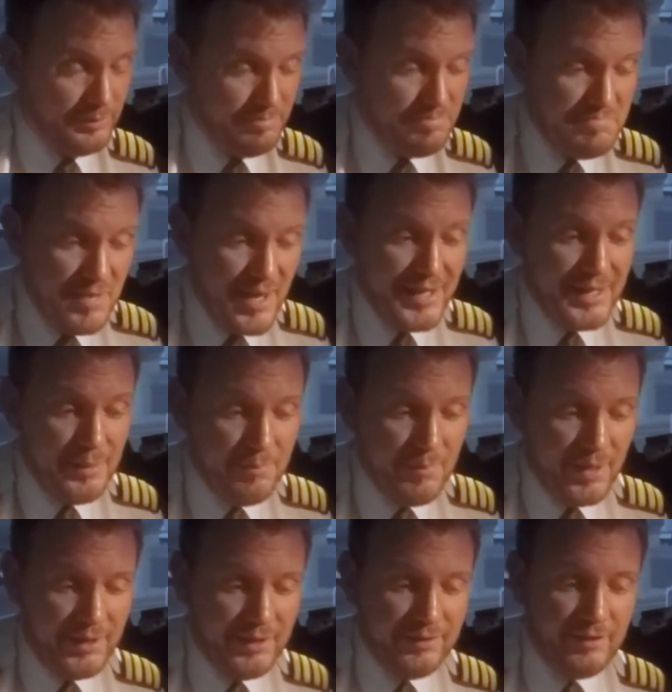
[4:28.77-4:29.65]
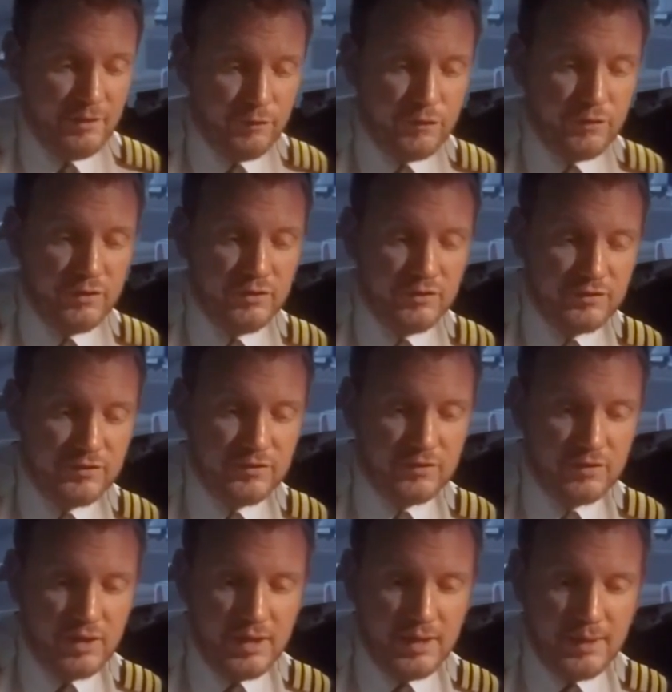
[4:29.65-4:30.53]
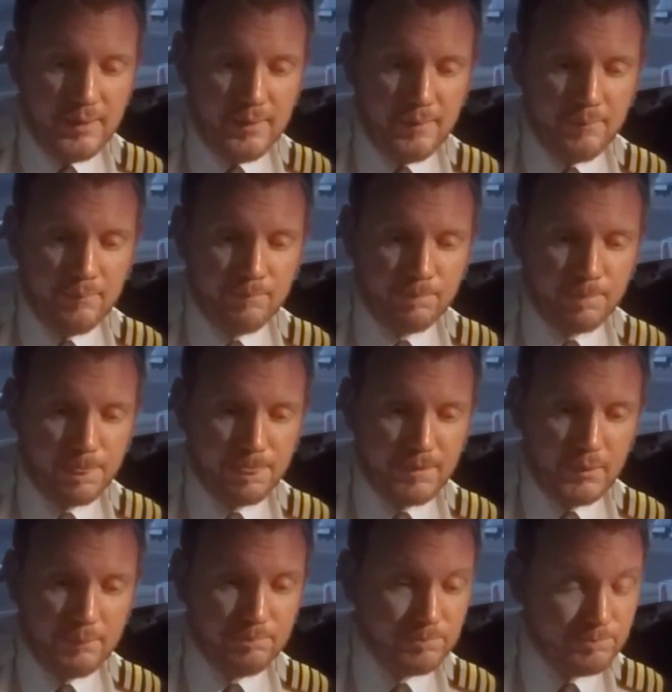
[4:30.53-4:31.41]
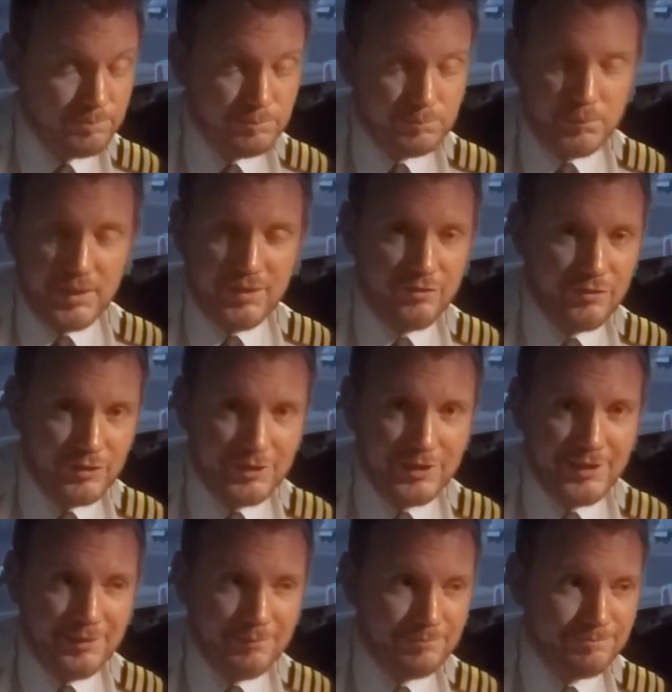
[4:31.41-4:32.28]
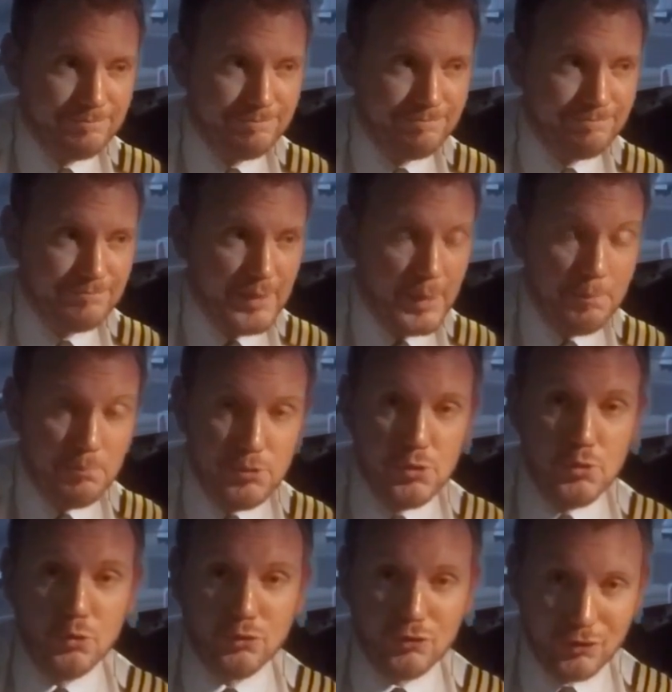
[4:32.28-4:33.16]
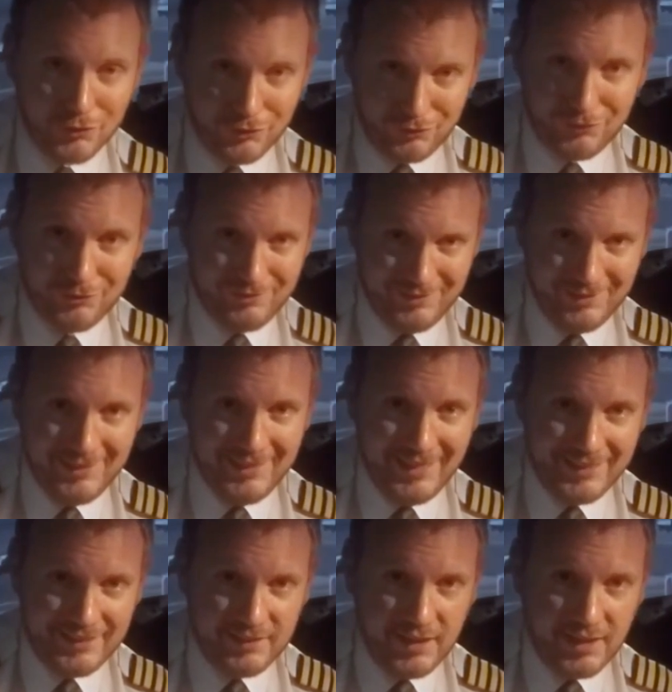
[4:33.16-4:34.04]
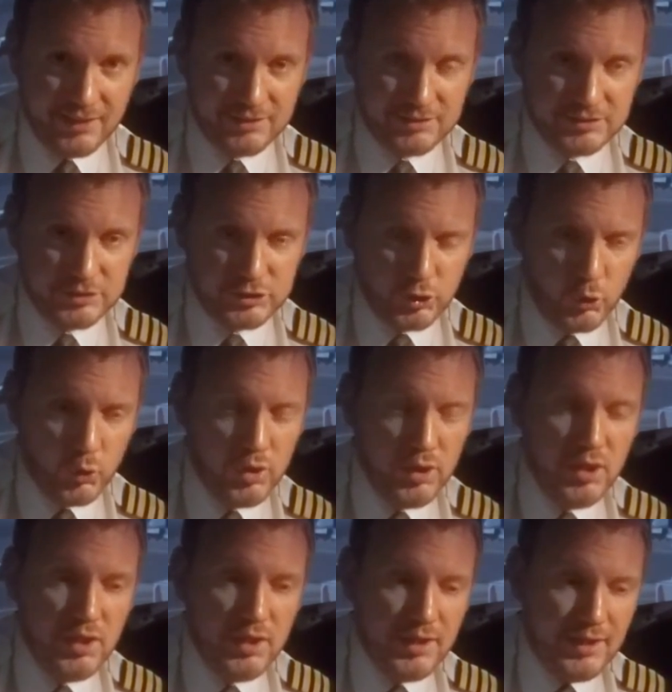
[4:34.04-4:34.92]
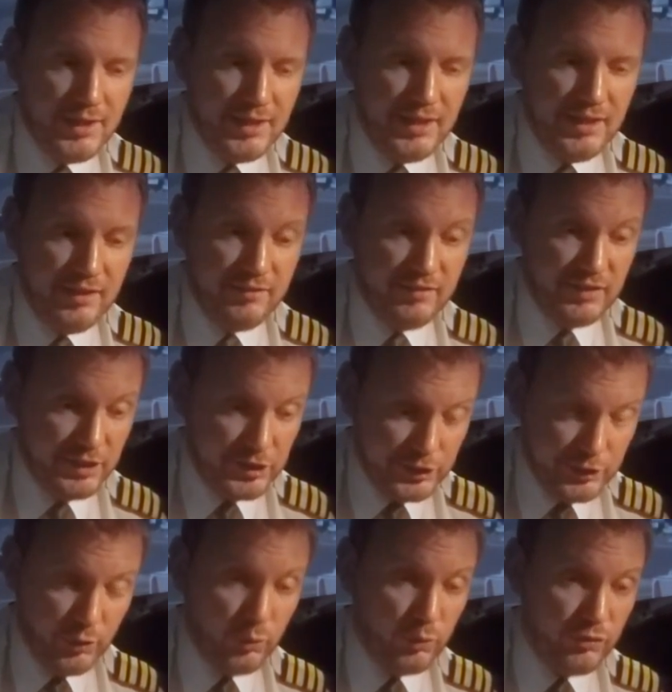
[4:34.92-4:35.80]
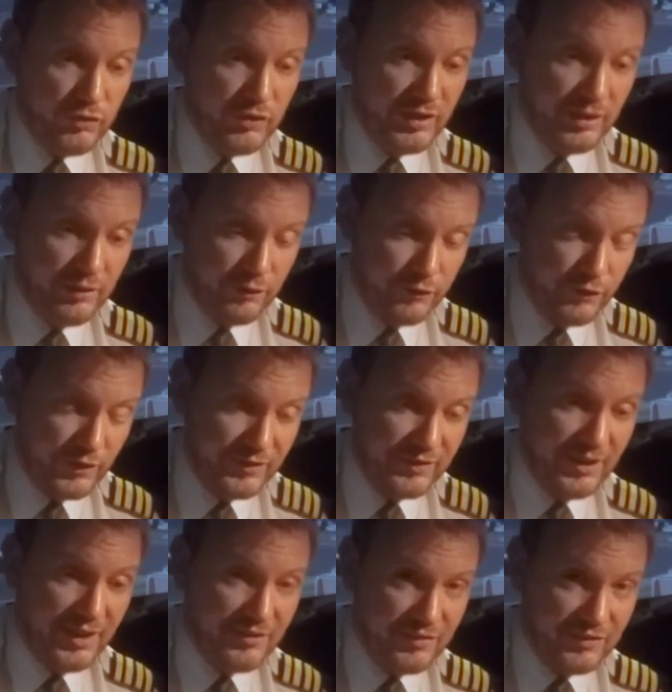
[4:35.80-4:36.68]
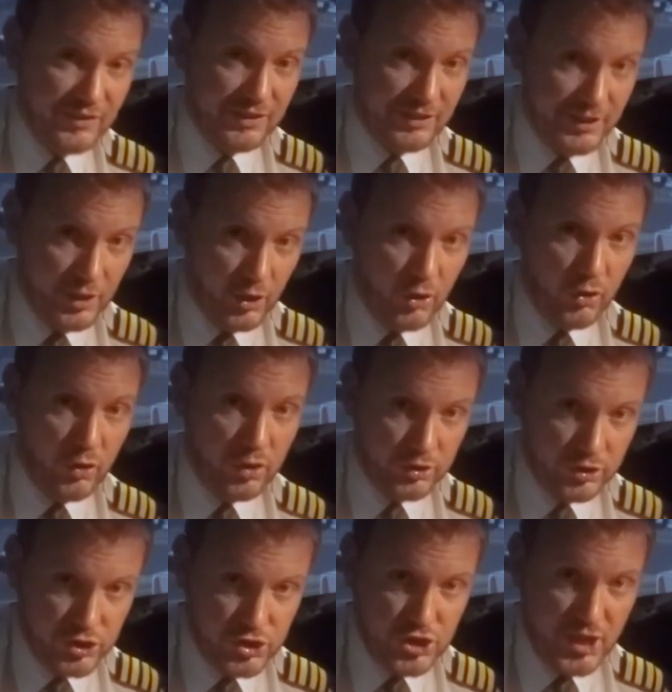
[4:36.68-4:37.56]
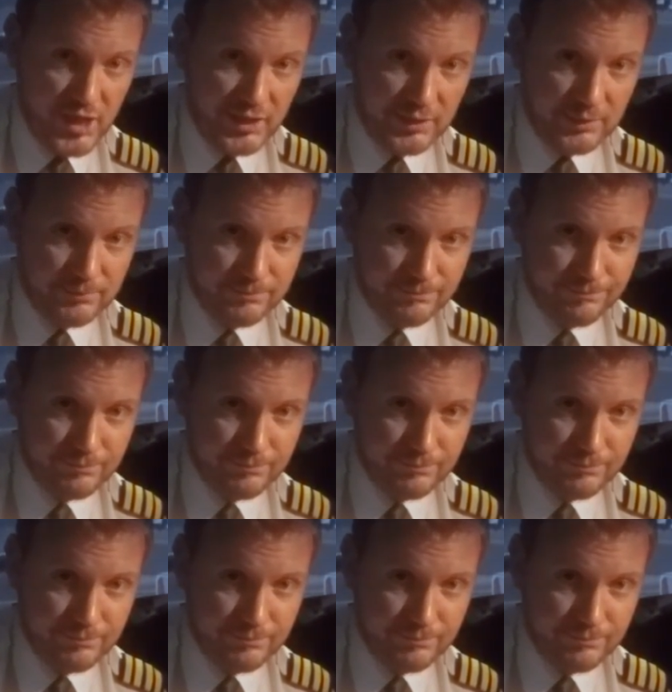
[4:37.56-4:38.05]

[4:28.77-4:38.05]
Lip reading: many, many different basically abuses like that. So it is enclosed in a fantastically hard shell.